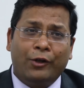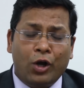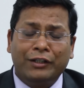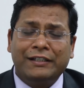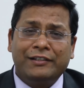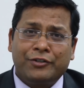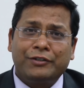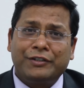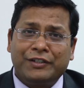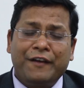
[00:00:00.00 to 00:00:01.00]
An
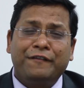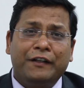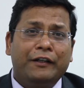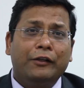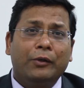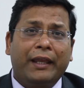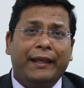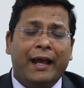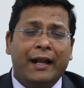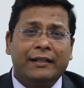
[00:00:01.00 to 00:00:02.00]
organization is definitely
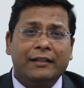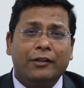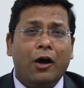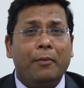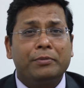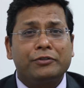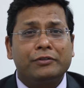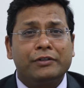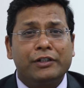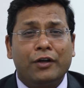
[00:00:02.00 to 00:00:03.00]
looking at the
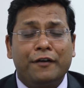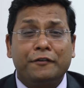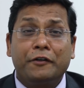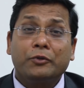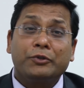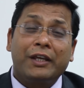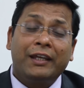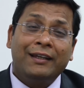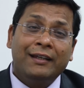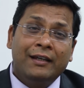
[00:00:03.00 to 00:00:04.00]
opportunity of
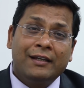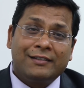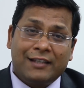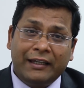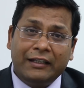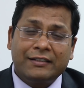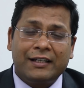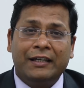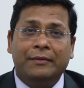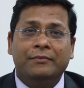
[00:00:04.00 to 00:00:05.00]
reducing cycle
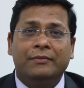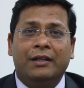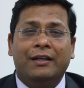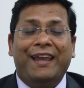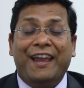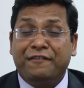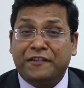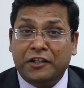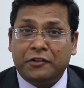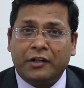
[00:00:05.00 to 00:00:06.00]
time,
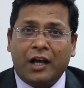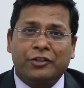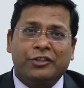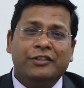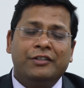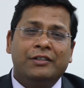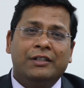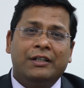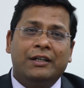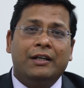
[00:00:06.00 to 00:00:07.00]
FTE reduction,
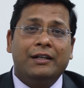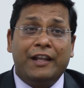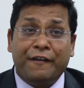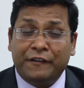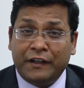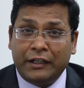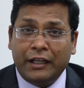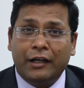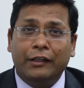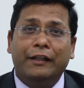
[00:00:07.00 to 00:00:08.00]

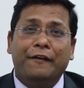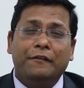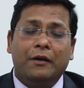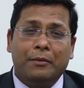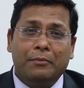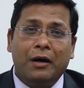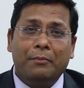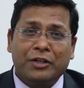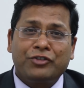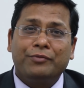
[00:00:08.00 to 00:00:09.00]
definitely a
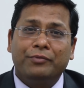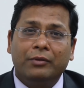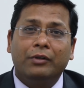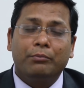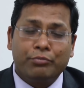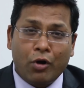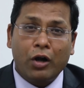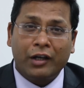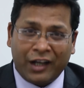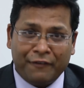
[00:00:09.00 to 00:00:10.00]
much
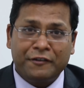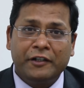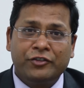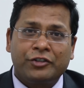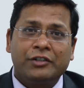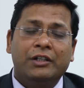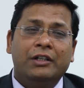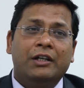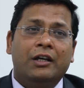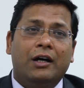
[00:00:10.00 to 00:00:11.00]
broader coverage
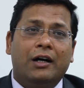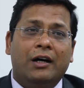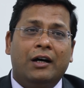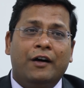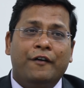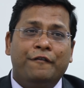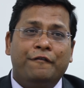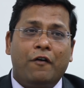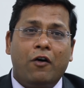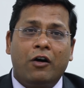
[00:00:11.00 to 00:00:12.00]

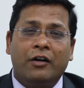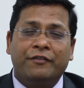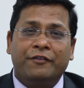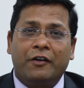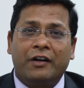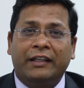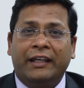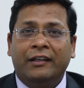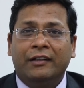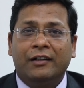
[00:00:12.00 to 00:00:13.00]
for
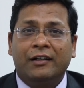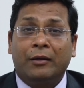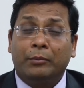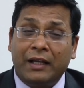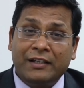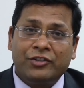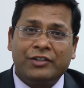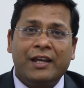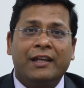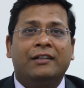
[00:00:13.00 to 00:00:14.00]
running a compliance
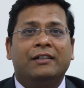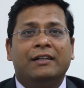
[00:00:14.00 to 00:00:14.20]
check,